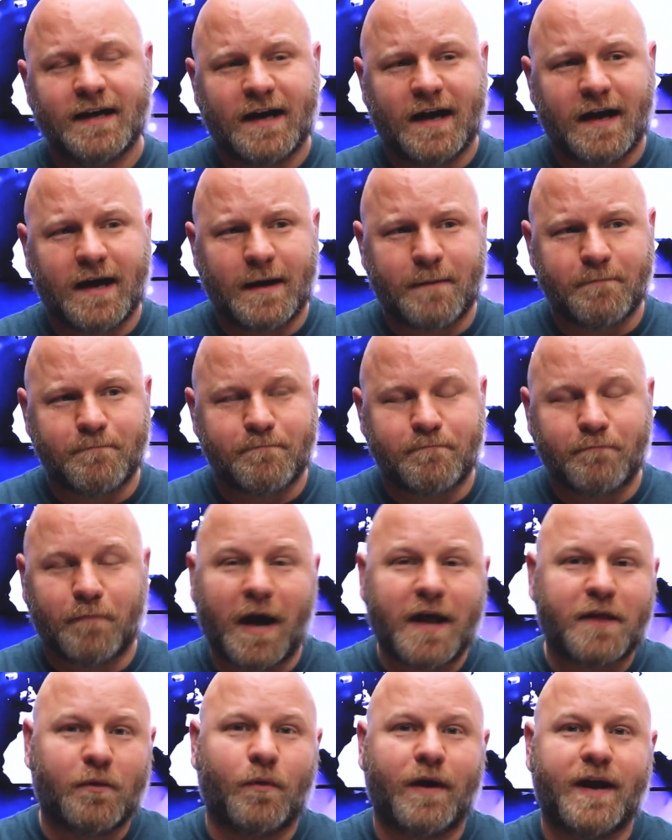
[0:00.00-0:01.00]

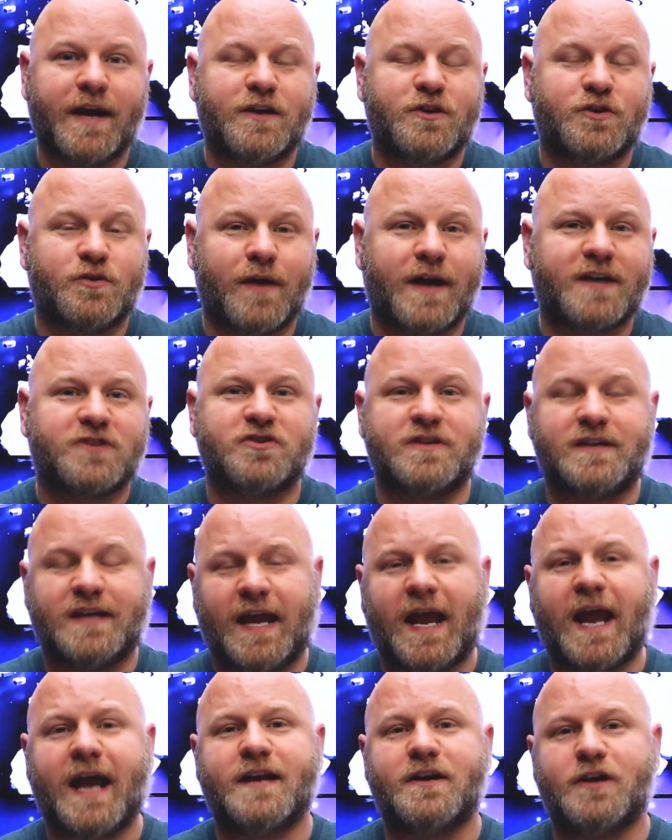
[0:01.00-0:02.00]
By the way, you actually
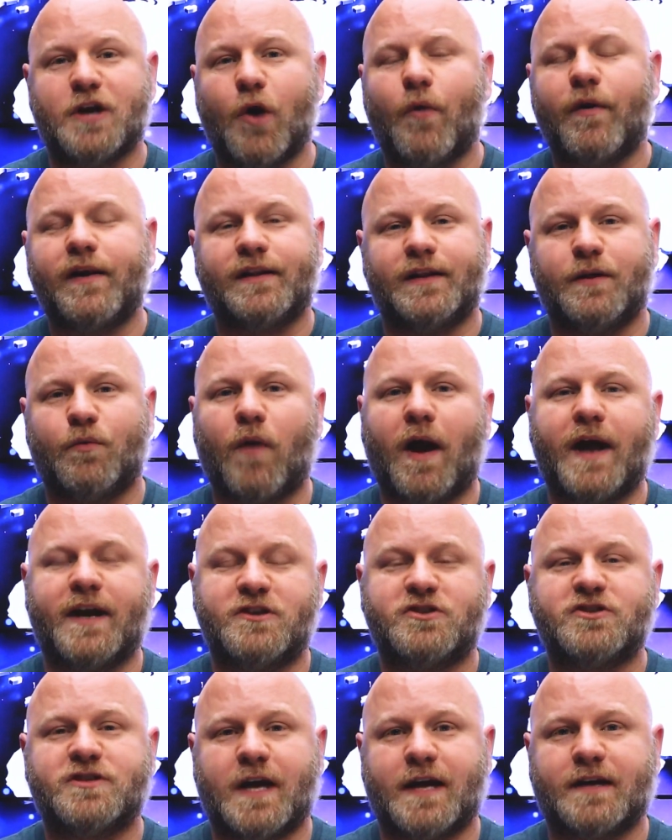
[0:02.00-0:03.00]
can't knowingly write
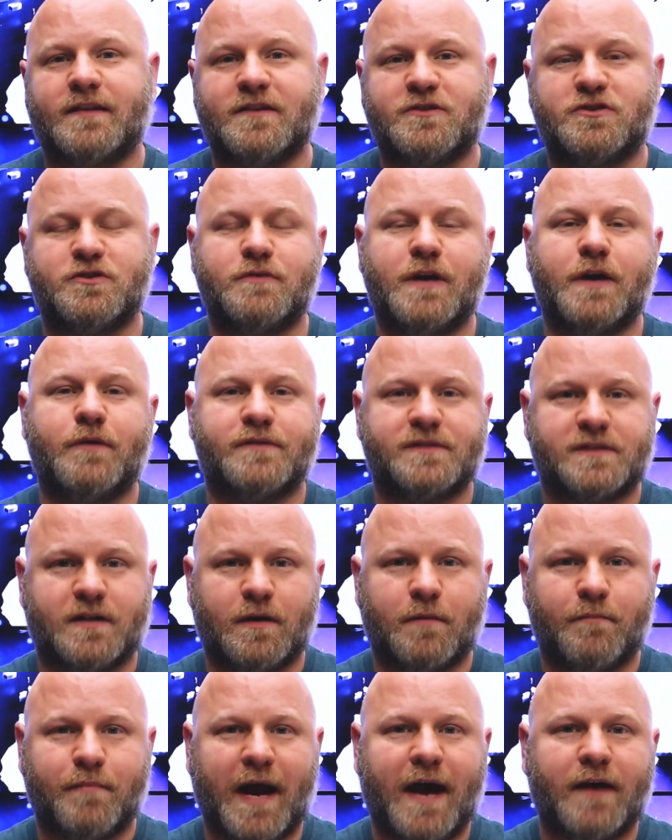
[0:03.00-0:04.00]
a check that you know is
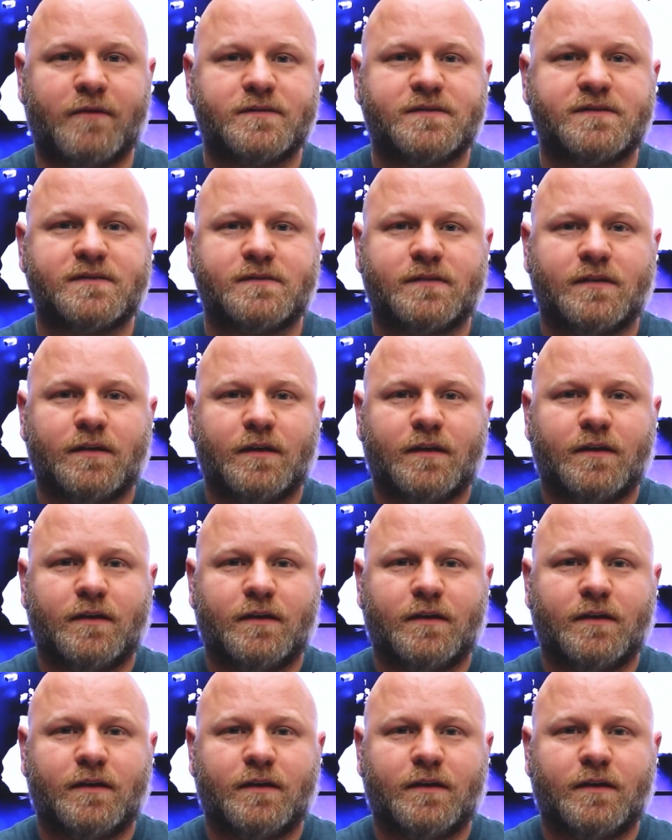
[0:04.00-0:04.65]
going to bounce.